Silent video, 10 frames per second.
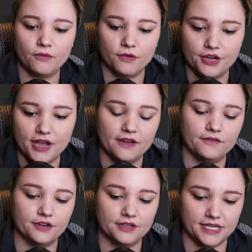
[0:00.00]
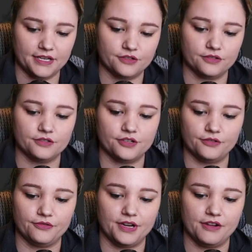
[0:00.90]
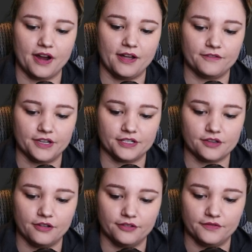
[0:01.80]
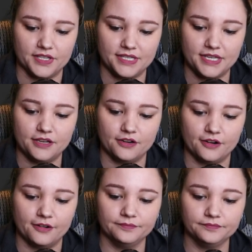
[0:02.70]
where you have your essentials, your 3D graphics, all of this here.